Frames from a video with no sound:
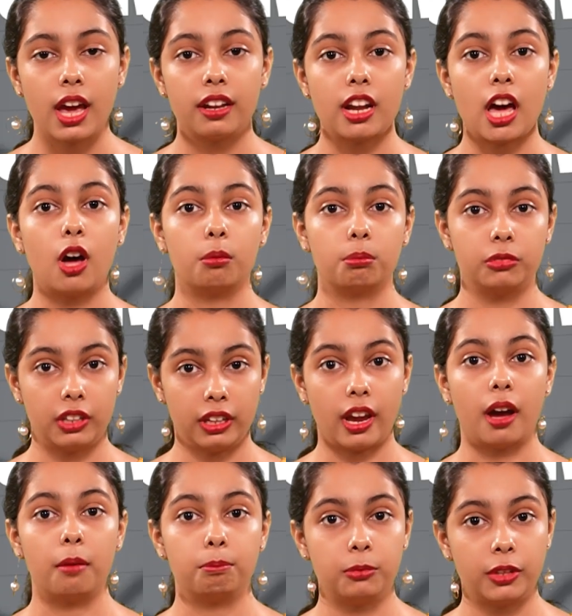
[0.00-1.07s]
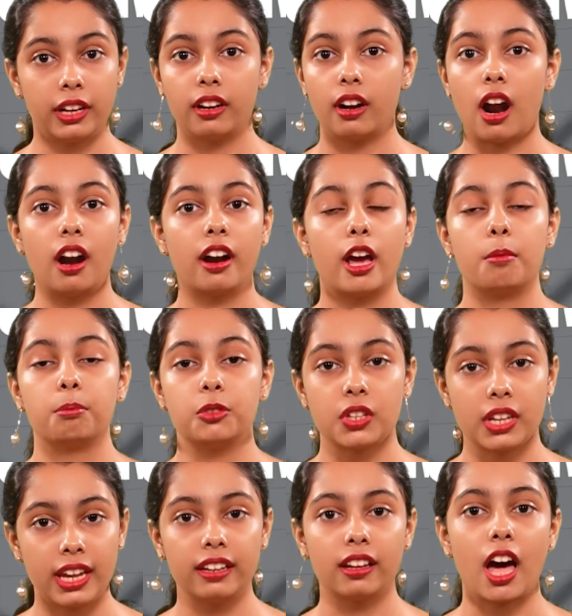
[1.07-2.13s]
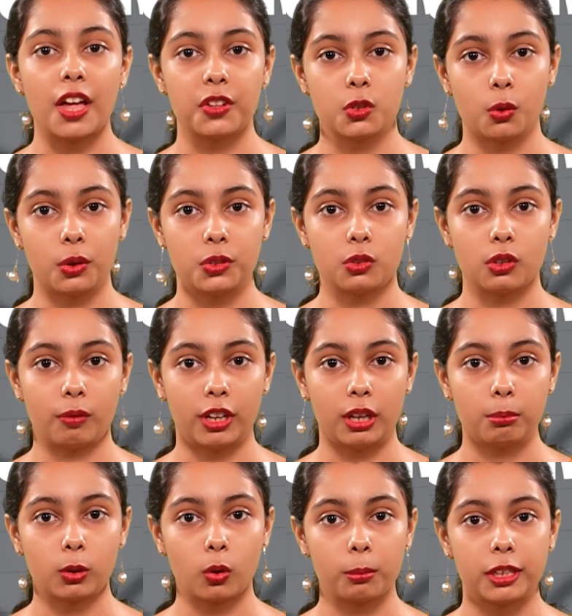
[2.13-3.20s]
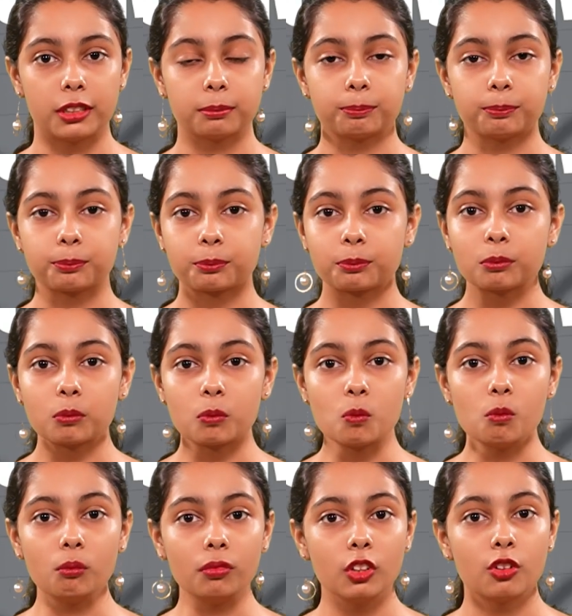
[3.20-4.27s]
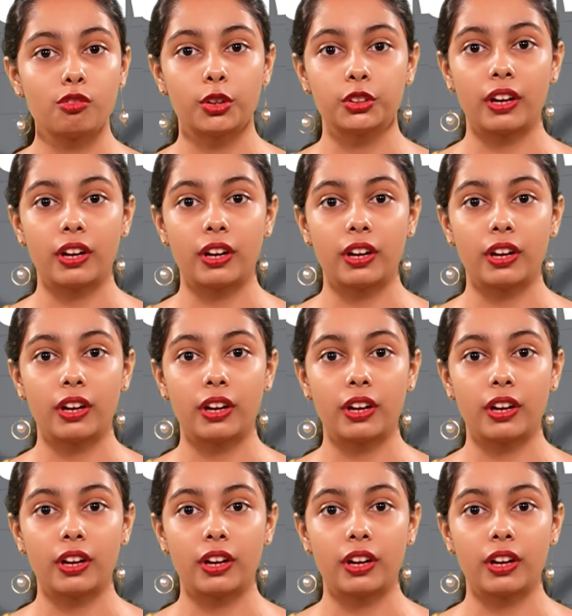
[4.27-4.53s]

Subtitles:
Now there are 10 consequences of unemployment for